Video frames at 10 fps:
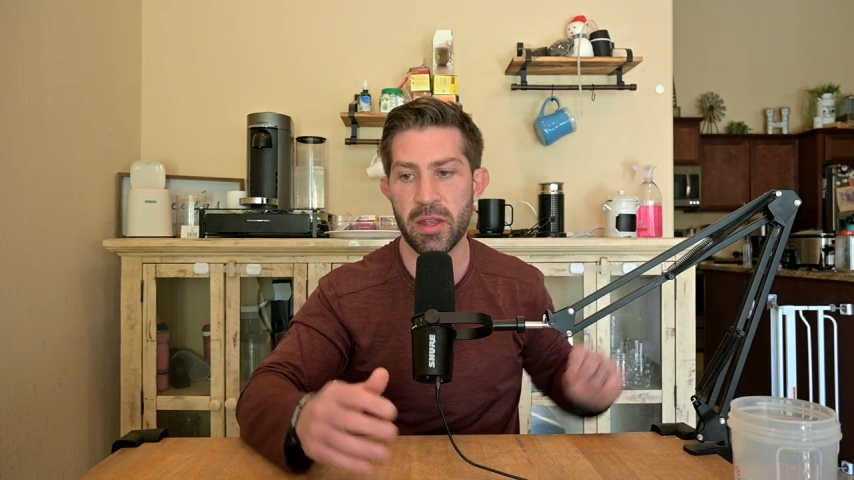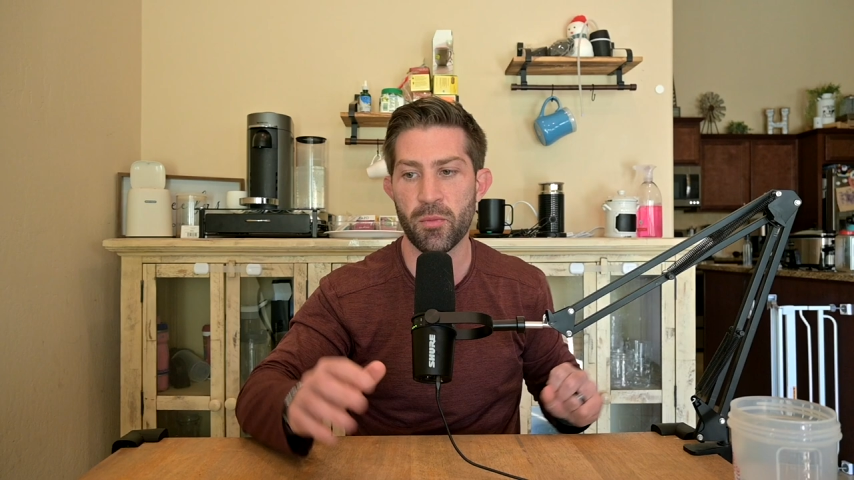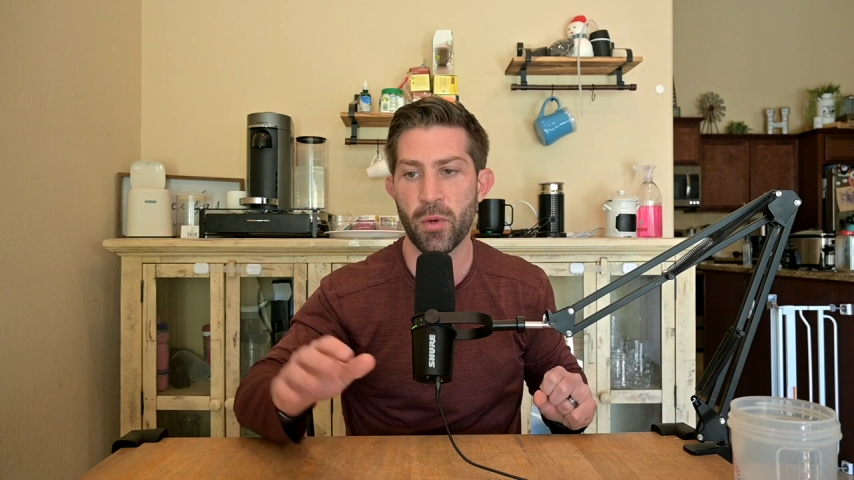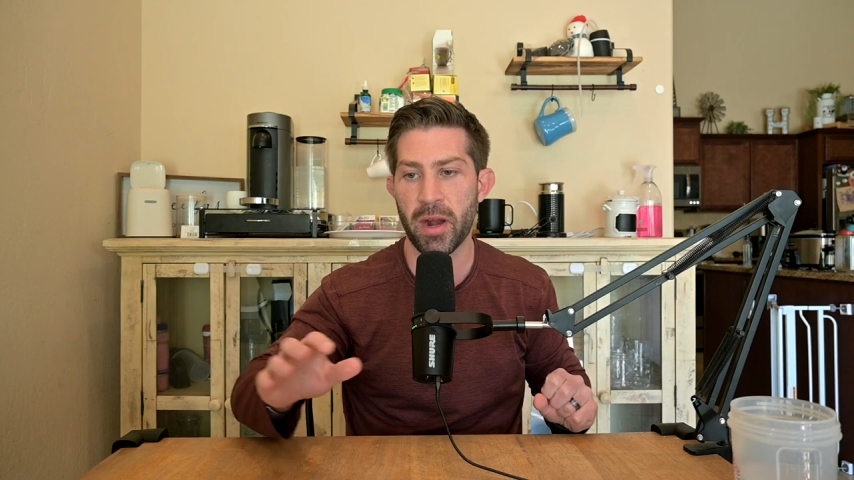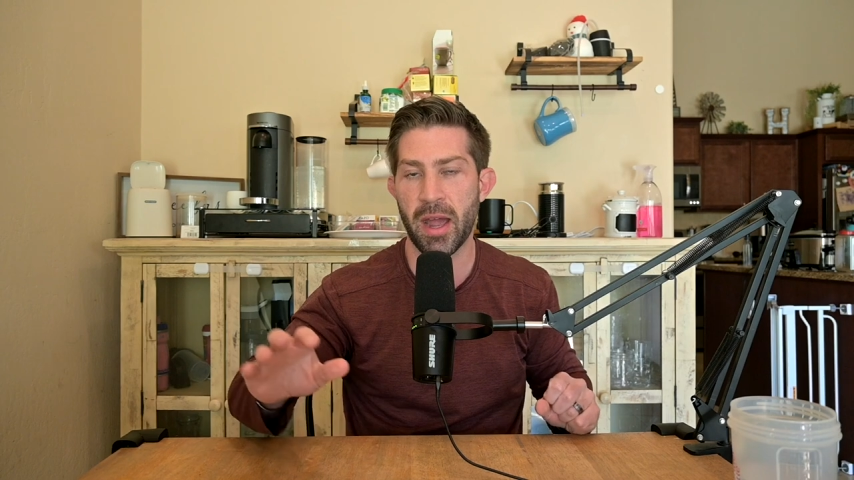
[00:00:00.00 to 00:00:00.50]

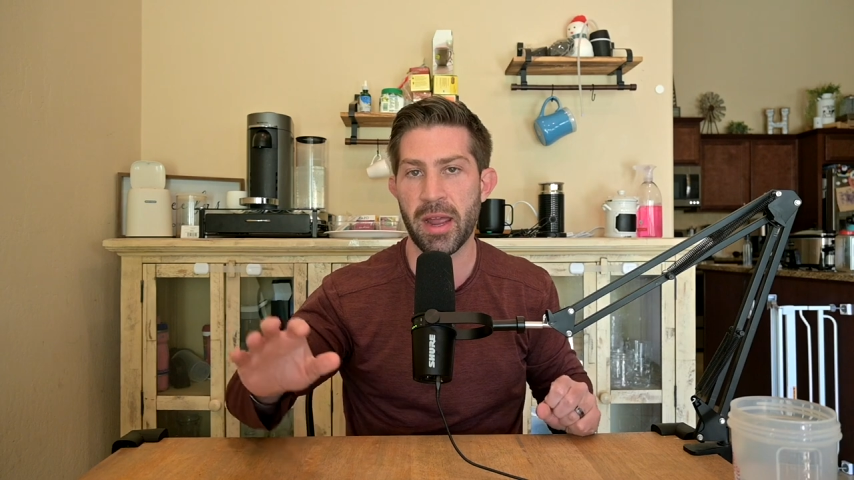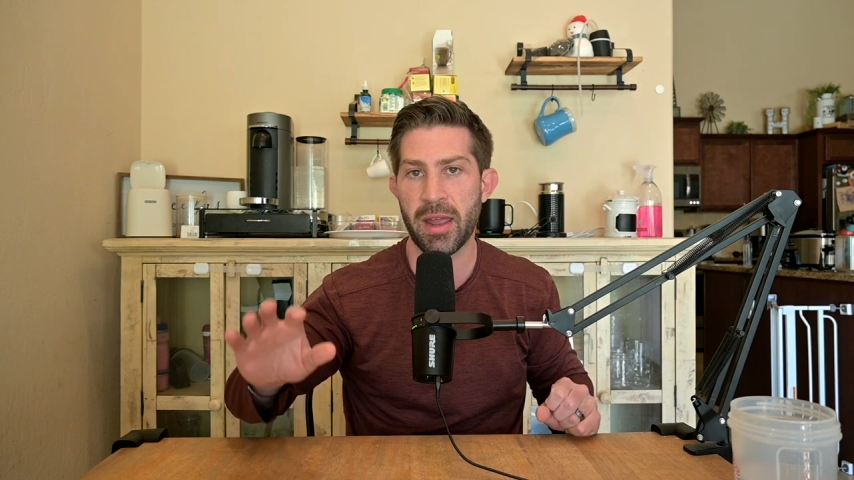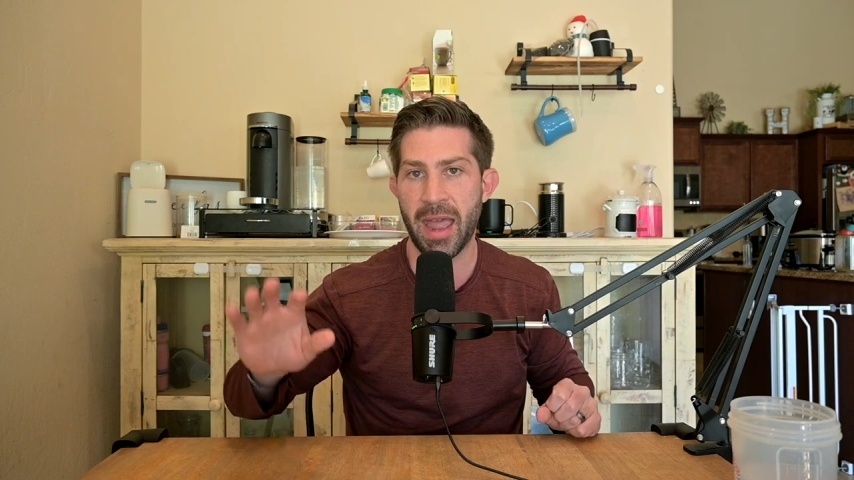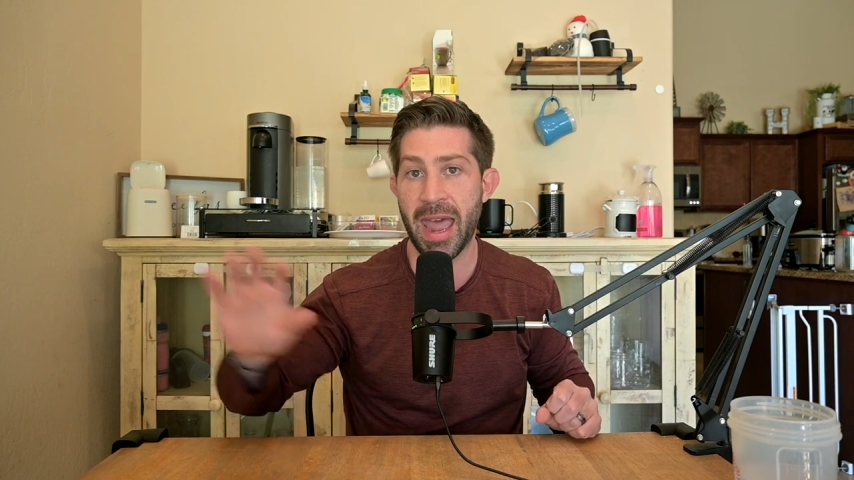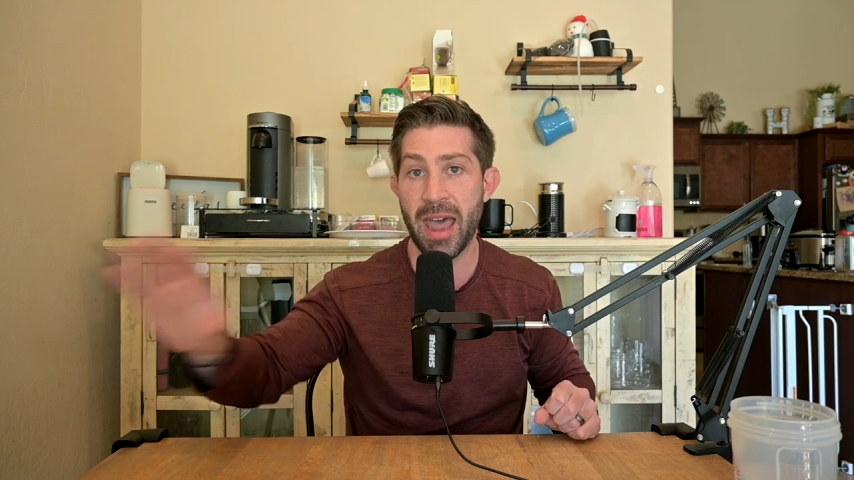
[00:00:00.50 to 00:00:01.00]
than what I
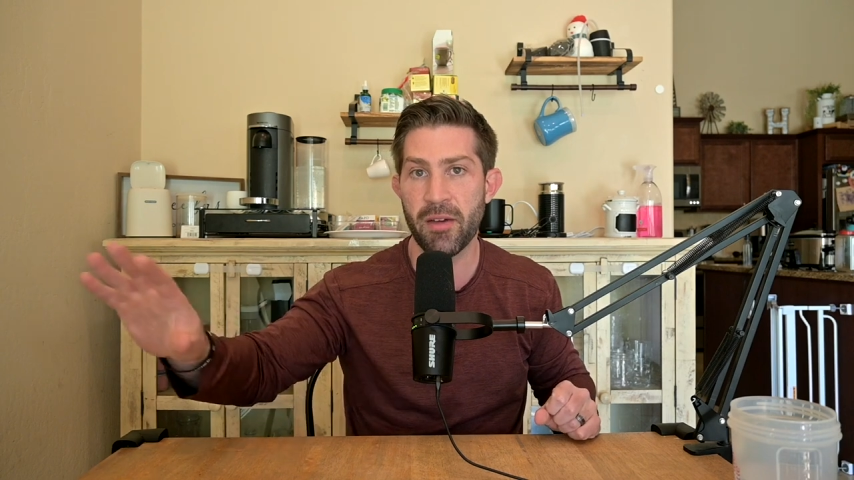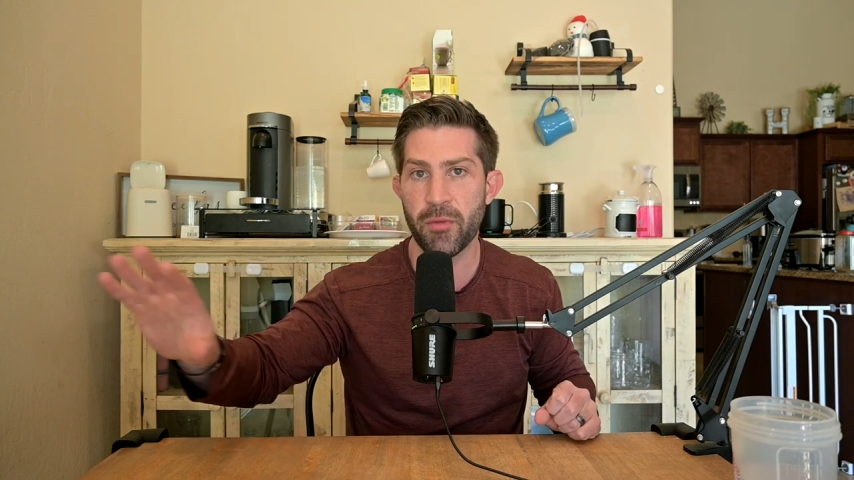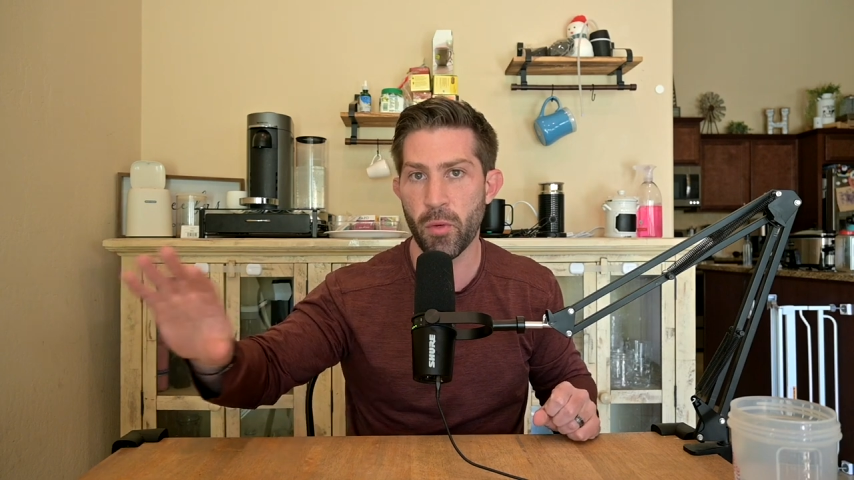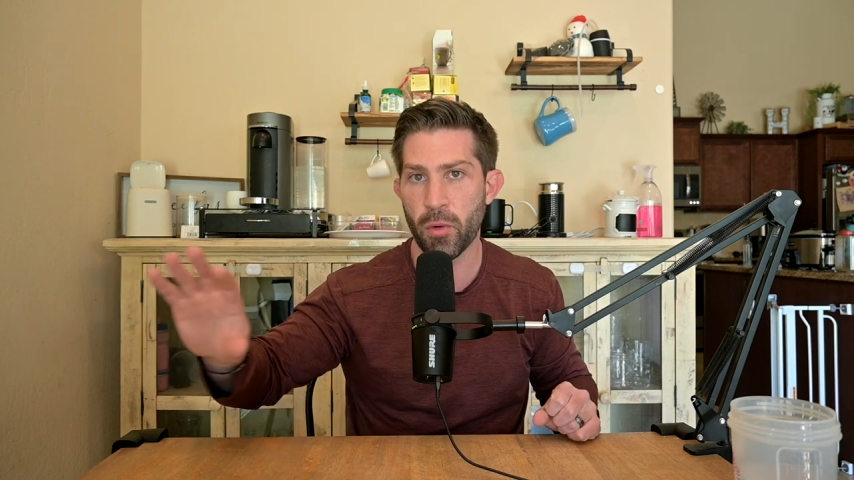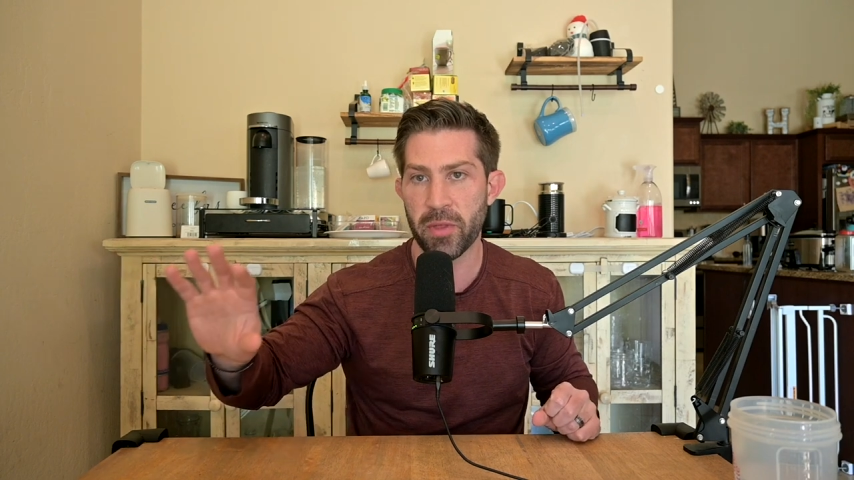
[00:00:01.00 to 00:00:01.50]

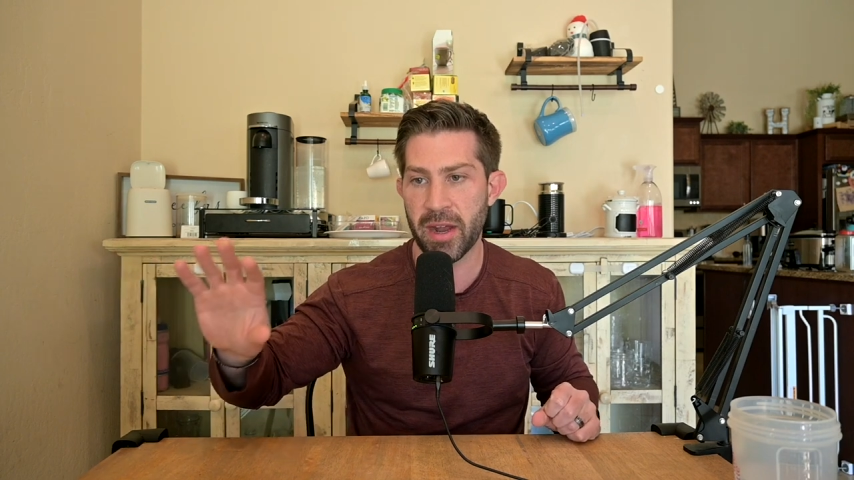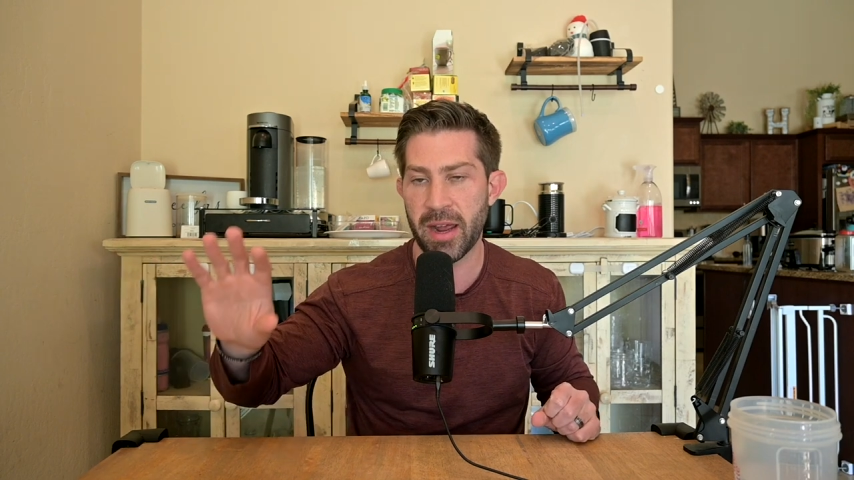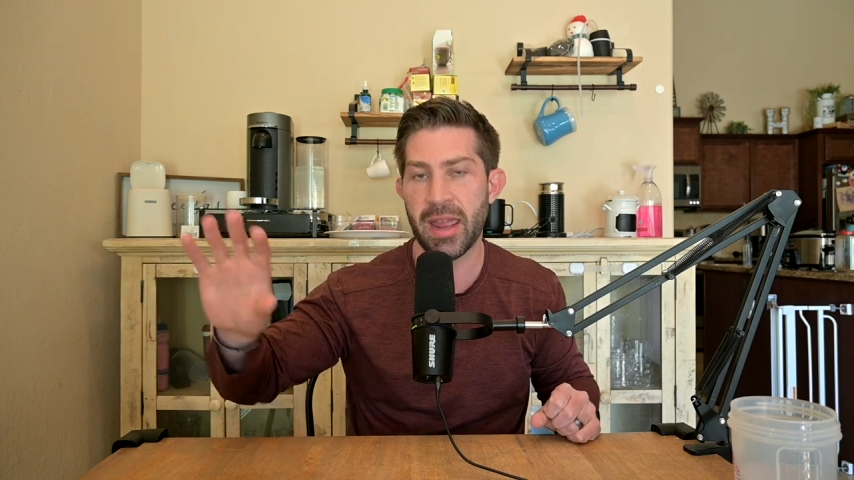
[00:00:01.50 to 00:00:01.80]
have or that I